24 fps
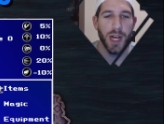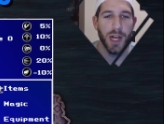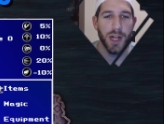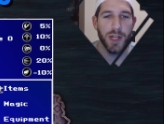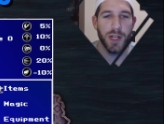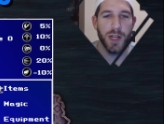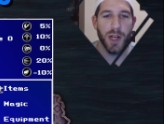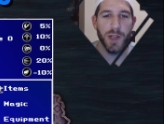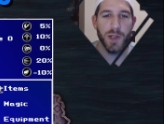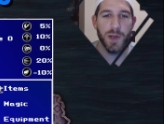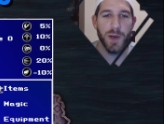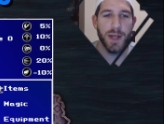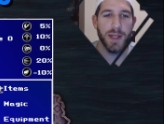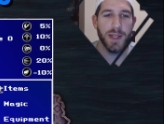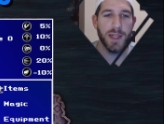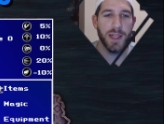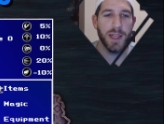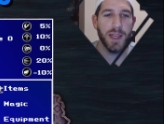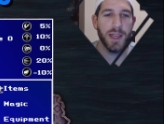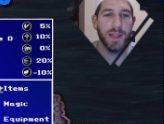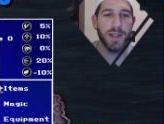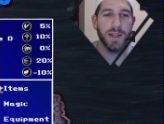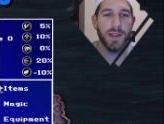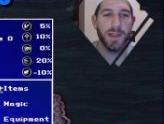She also has
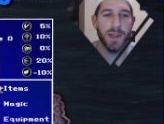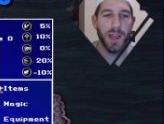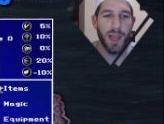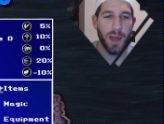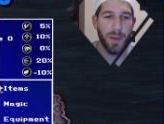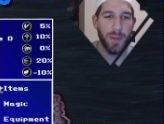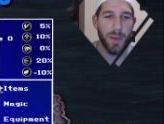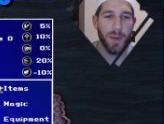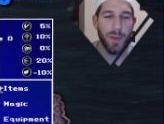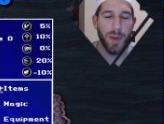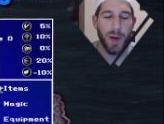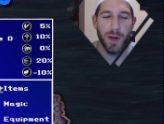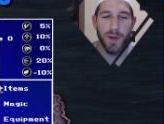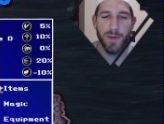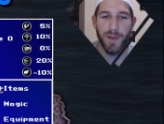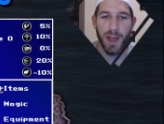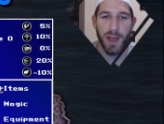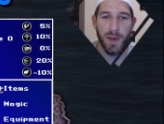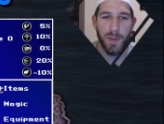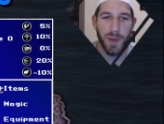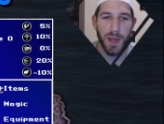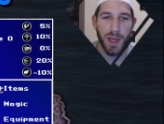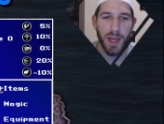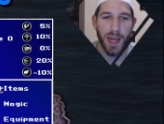the same amount of
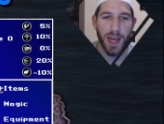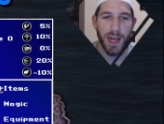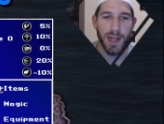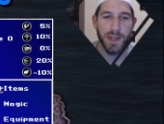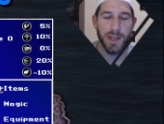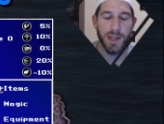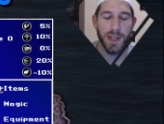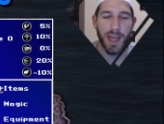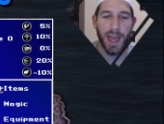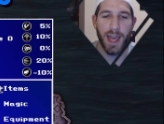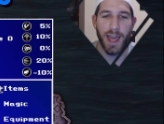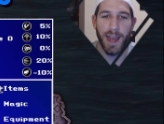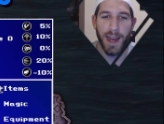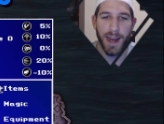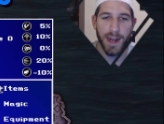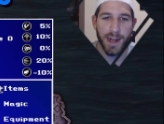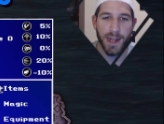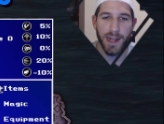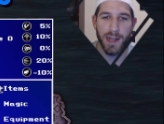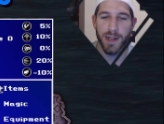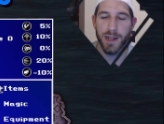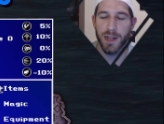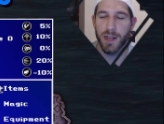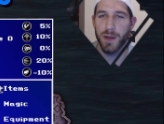AP as Kain
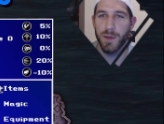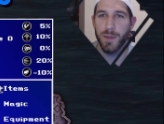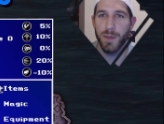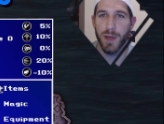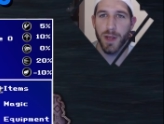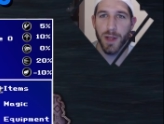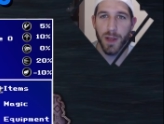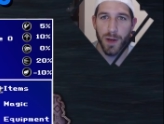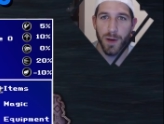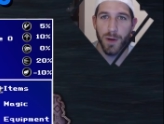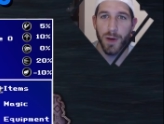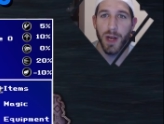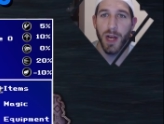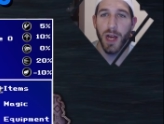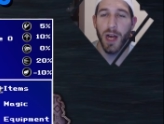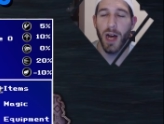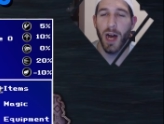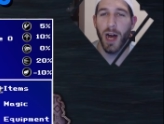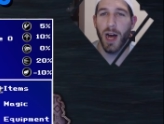and Camilo,